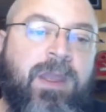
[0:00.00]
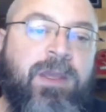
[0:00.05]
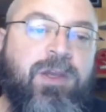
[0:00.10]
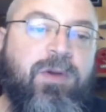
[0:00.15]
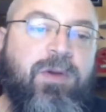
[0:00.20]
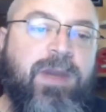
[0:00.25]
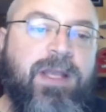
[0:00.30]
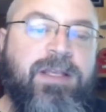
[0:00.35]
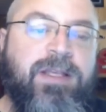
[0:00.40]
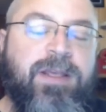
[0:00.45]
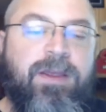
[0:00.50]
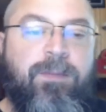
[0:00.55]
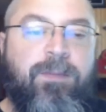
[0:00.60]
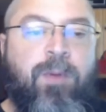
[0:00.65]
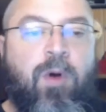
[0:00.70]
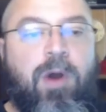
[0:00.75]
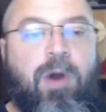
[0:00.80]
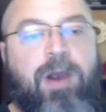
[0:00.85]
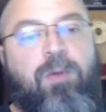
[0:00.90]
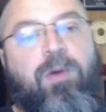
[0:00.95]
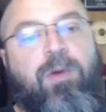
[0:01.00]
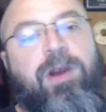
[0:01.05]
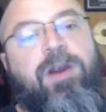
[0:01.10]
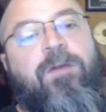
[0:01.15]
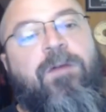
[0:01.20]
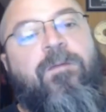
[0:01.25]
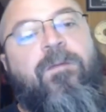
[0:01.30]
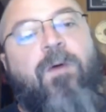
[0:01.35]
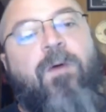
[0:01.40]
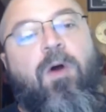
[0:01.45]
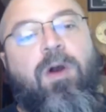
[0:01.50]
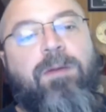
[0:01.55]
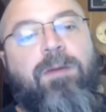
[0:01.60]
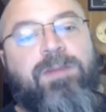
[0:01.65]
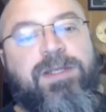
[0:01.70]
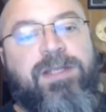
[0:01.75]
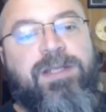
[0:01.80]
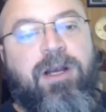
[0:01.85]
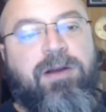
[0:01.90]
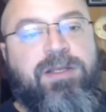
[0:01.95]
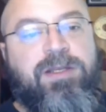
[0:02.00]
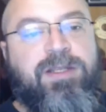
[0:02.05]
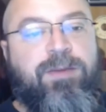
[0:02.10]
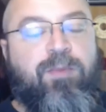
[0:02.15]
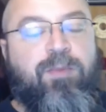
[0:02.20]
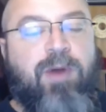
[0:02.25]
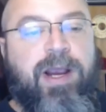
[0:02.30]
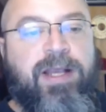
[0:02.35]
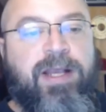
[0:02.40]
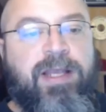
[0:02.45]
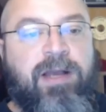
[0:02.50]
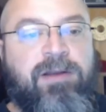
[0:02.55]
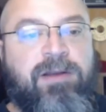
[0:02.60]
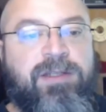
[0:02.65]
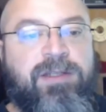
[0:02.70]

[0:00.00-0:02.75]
you get to the point where your form starts to break down